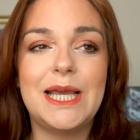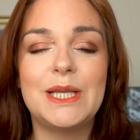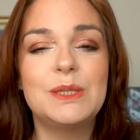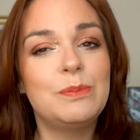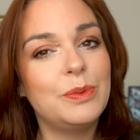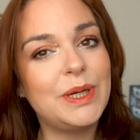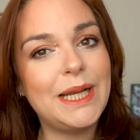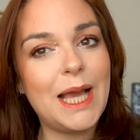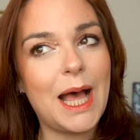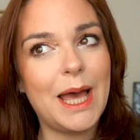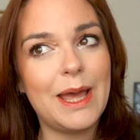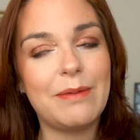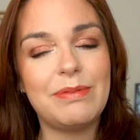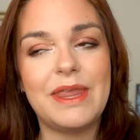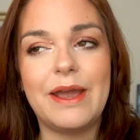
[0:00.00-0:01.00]
It's pretty high
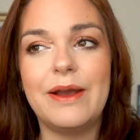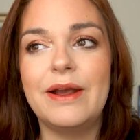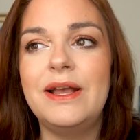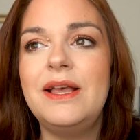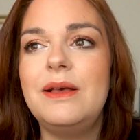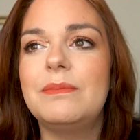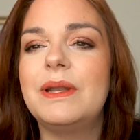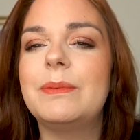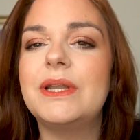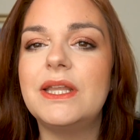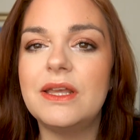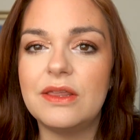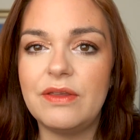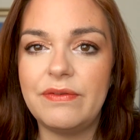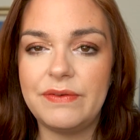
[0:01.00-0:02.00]
up there, but I'm going to
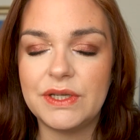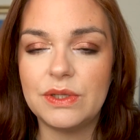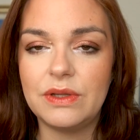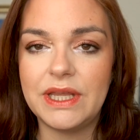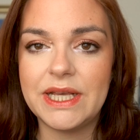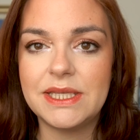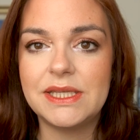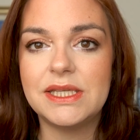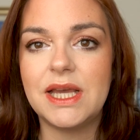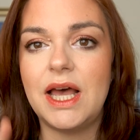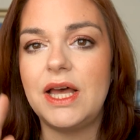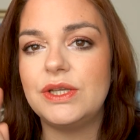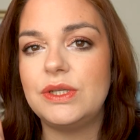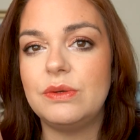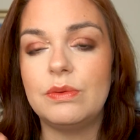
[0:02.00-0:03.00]
get the official list,
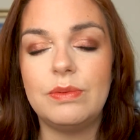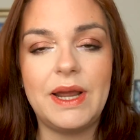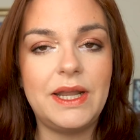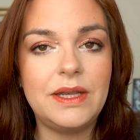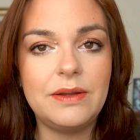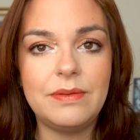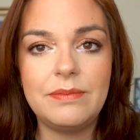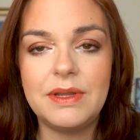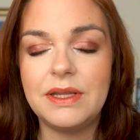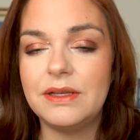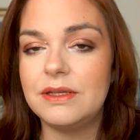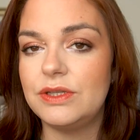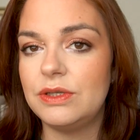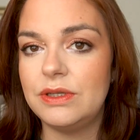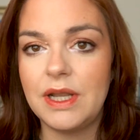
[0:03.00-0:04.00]
do a random
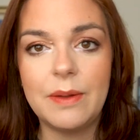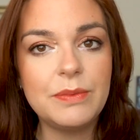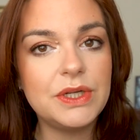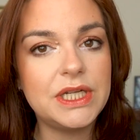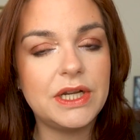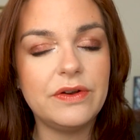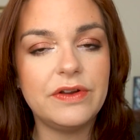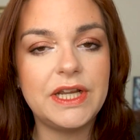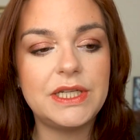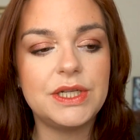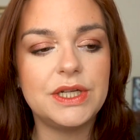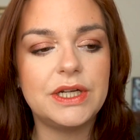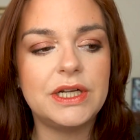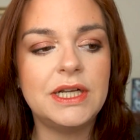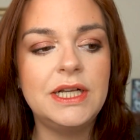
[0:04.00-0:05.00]
number
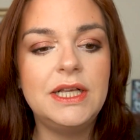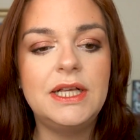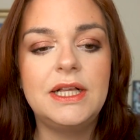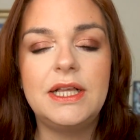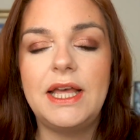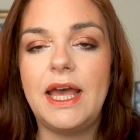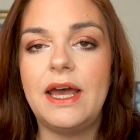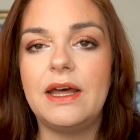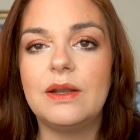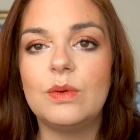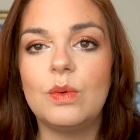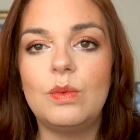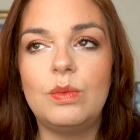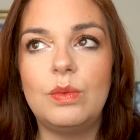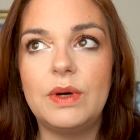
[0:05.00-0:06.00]
generator, and
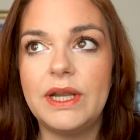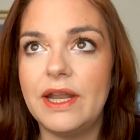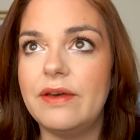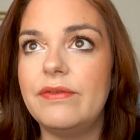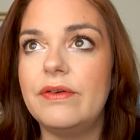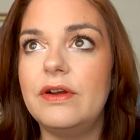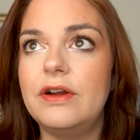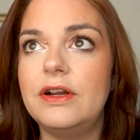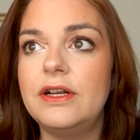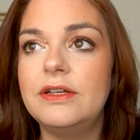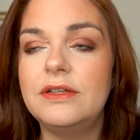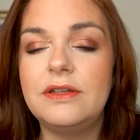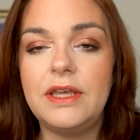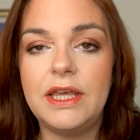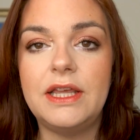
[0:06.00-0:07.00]
whatever
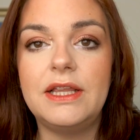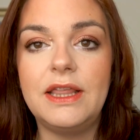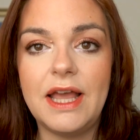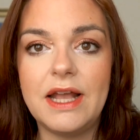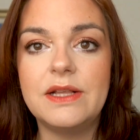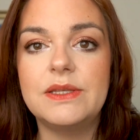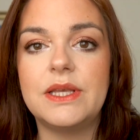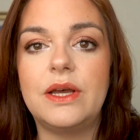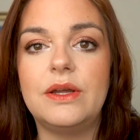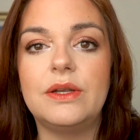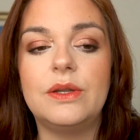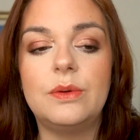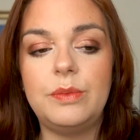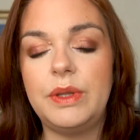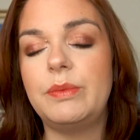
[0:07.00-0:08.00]
it lands
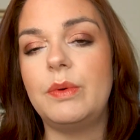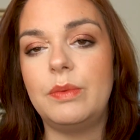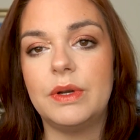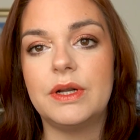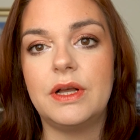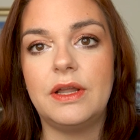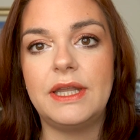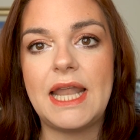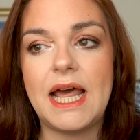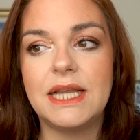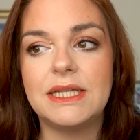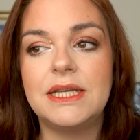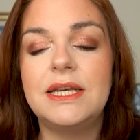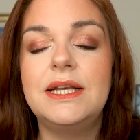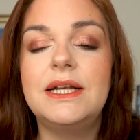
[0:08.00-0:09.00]
on, we will work on that.